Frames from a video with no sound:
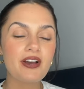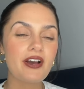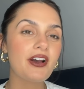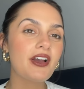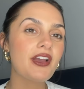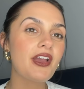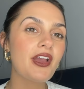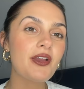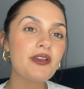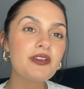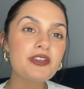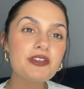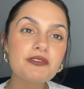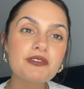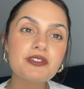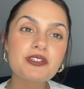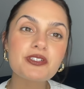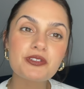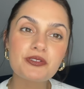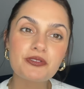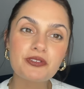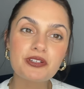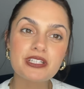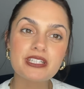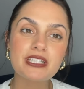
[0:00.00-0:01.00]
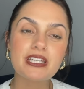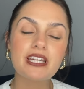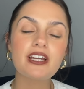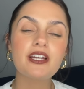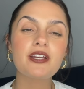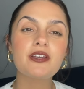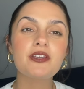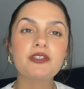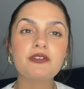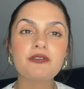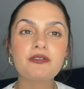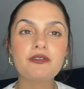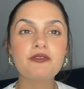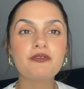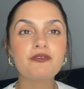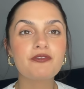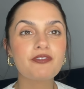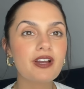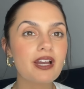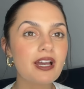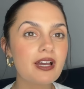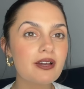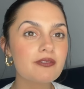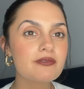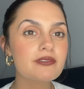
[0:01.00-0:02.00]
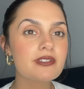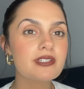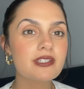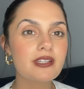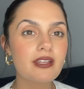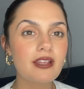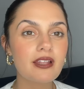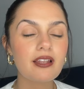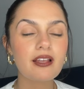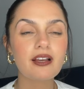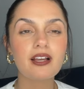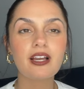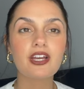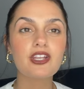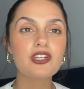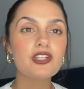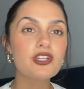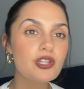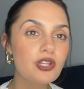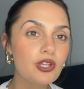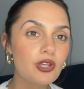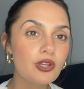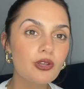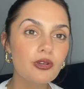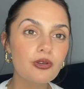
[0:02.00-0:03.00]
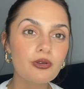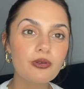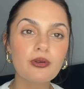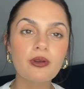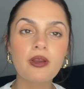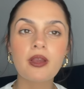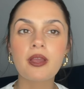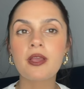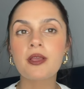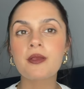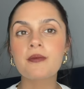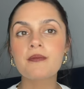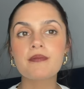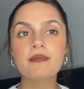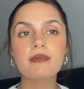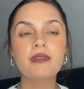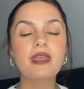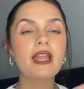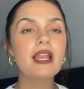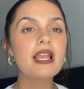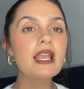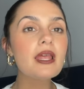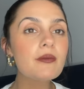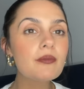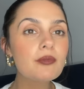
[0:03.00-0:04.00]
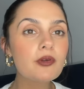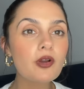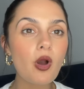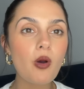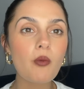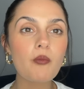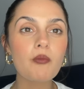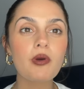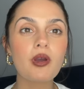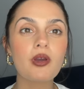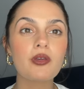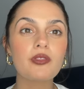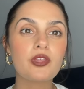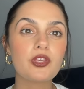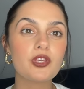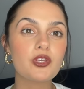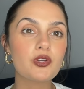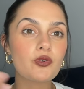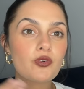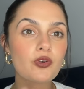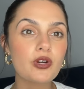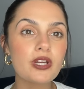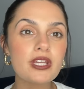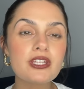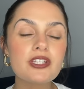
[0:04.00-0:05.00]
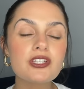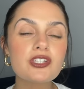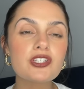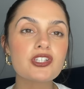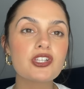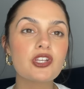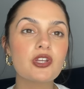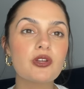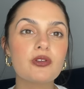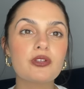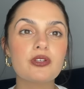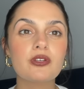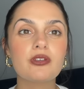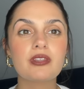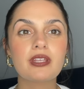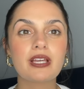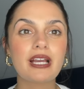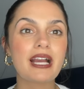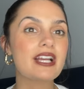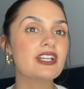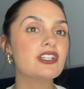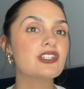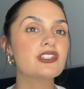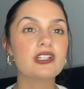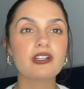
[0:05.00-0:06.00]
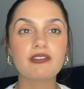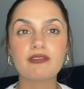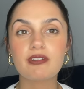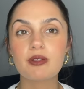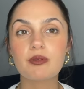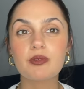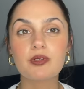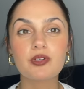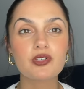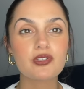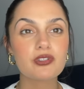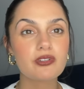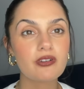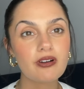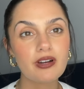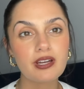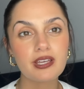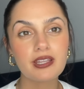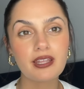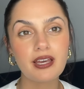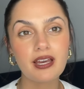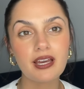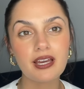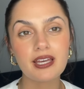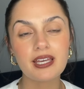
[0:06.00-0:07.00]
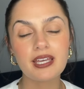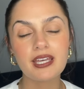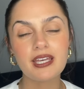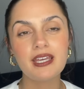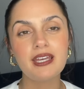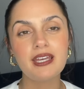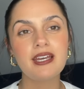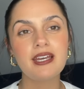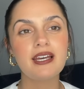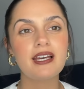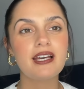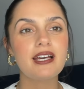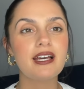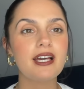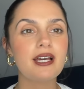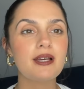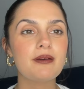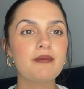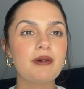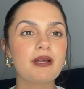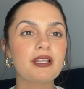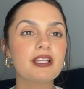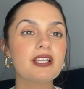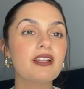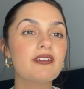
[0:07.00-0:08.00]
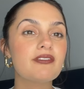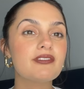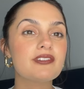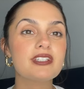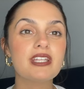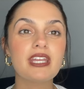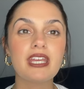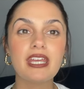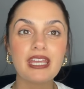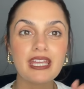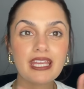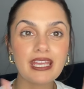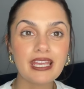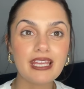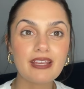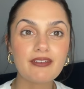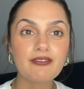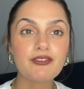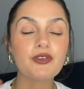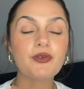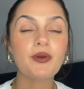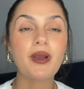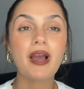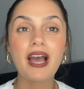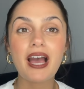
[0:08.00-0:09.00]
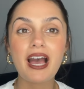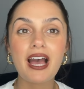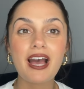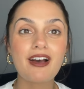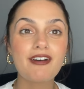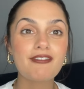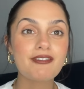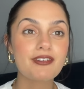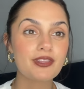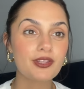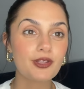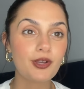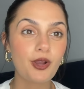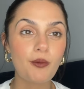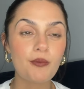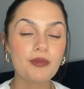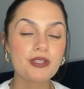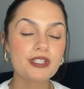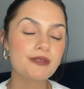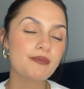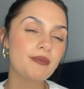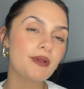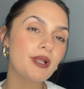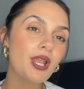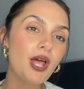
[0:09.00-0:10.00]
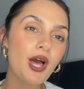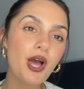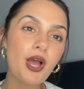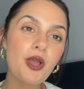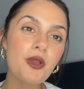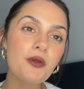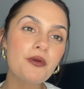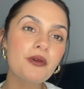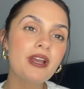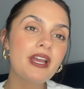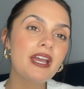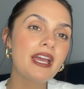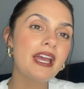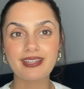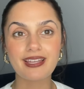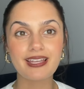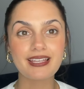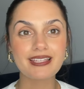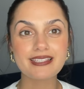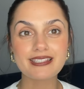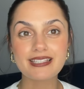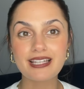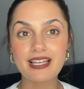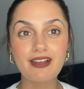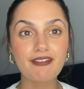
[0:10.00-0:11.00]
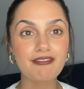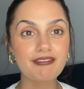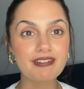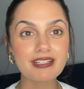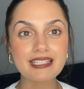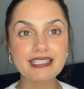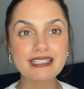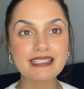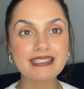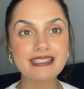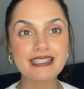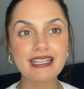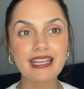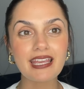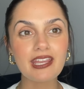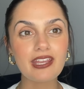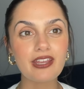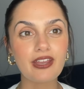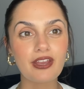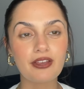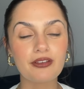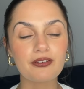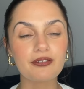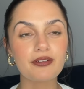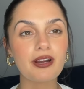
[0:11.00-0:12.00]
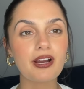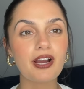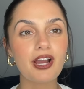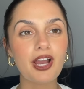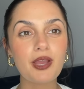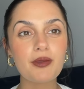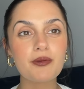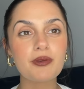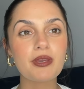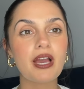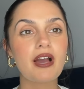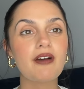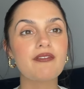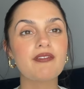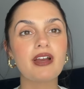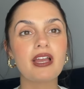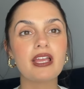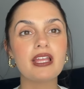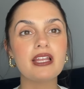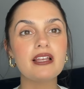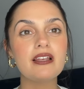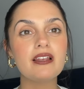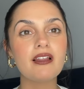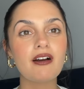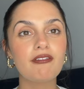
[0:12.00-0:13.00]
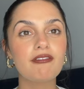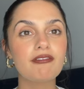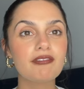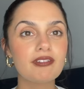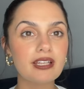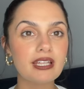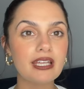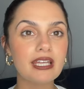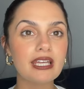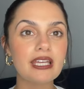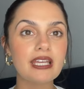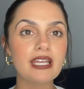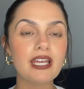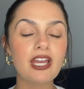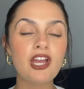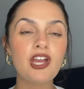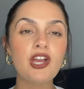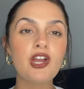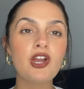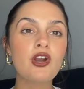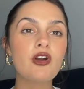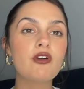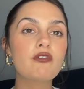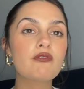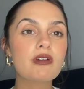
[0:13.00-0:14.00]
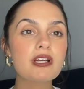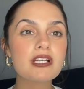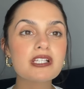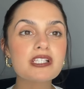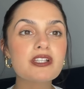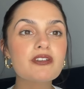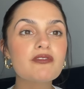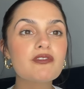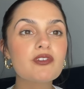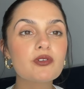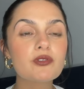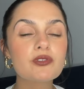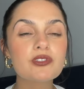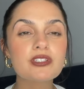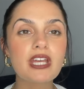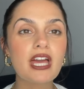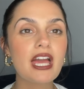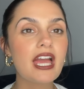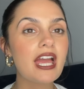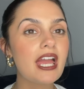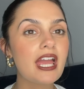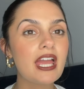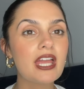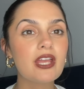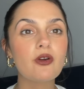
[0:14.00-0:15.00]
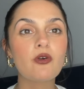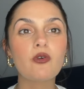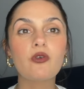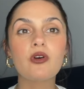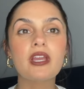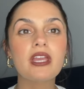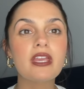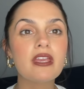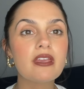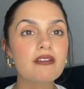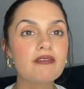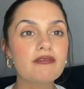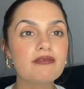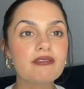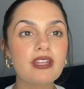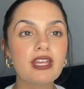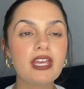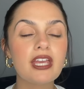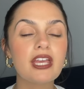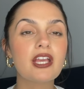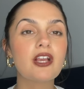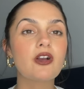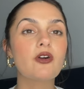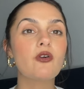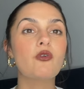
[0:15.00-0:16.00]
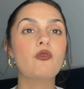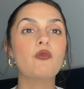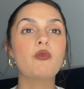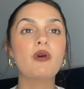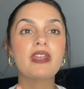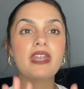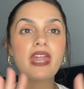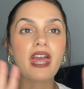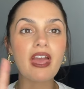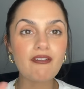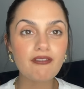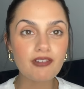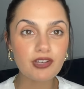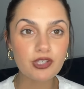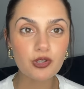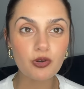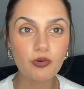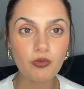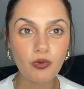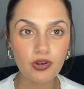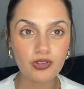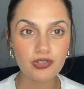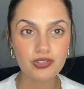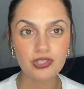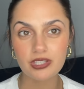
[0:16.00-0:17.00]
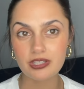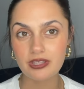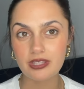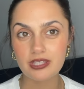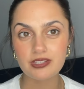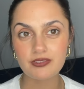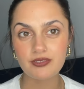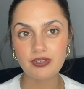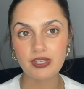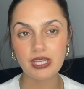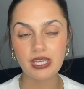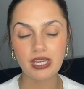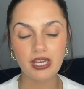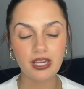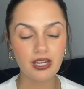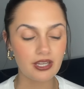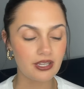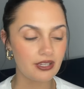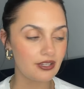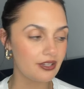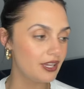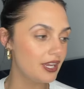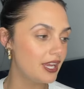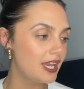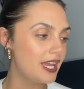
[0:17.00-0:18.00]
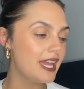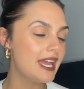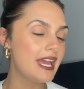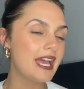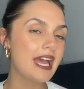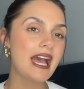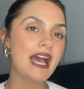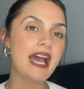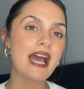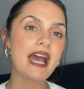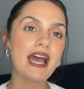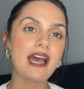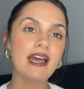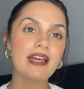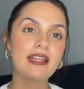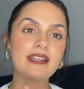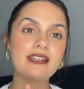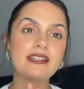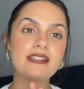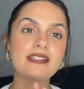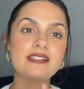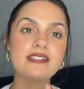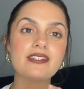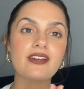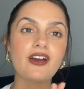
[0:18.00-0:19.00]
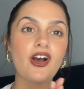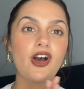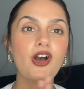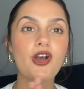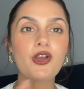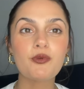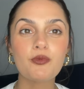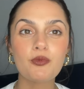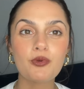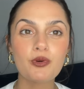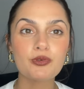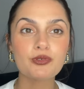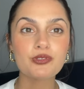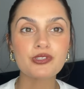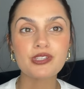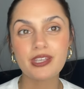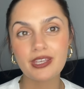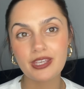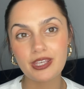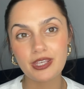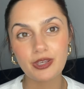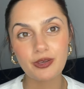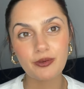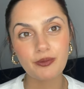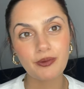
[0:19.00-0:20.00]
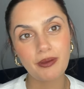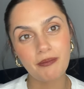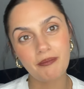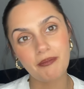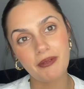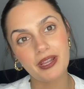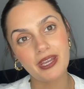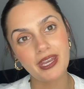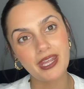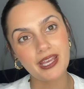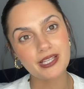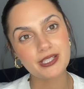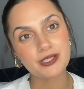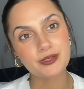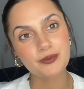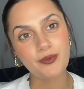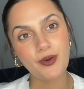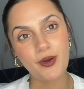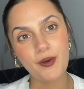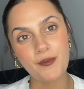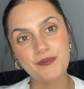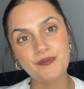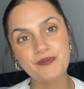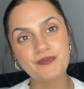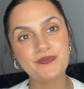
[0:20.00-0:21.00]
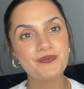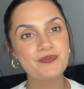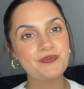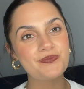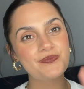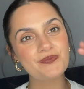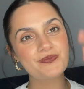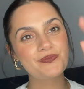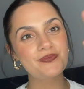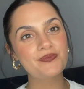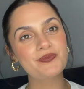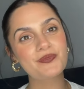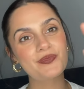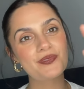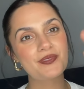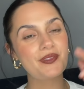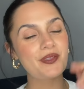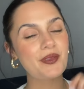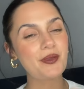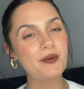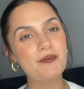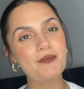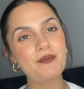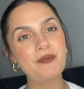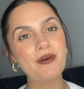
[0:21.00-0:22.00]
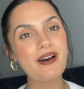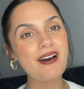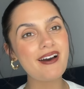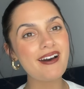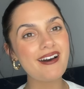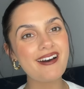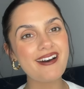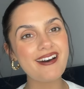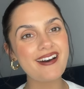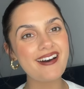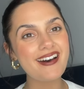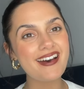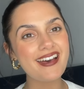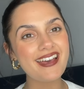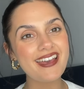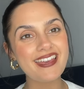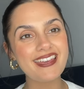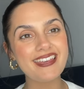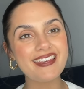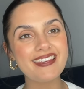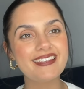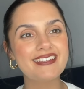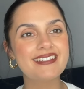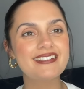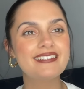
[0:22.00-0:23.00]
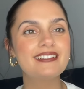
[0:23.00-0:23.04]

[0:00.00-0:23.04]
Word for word: I hope you enjoyed it. I hope you found like a new lip combo that you're into and you think, actually I really want to try that. I'd love to hear if you have in the comments below. It's lovely to see you. I hope you have a lovely rest of your day or evening or whenever you're watching this video, and I will see you in my next one. Bye.